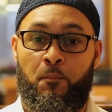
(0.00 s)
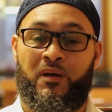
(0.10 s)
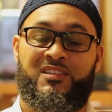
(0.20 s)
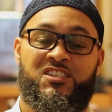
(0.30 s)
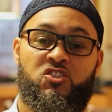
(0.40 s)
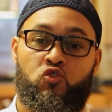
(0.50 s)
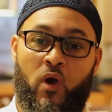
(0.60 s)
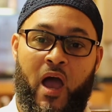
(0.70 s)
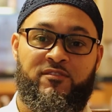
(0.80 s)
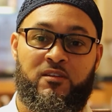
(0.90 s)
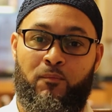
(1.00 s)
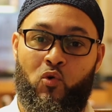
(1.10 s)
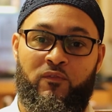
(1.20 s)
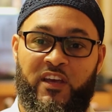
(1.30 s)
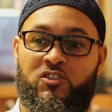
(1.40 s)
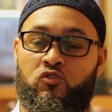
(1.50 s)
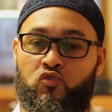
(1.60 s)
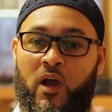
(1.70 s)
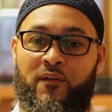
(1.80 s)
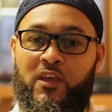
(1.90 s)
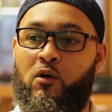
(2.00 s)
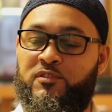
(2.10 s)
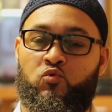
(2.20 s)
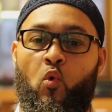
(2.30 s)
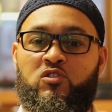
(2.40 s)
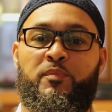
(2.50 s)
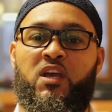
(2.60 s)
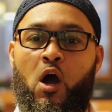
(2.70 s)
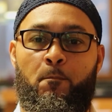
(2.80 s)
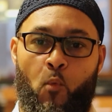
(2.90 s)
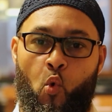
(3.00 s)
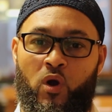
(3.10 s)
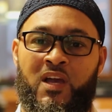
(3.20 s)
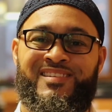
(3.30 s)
But this drive is a motivational drive that helps us want to become more,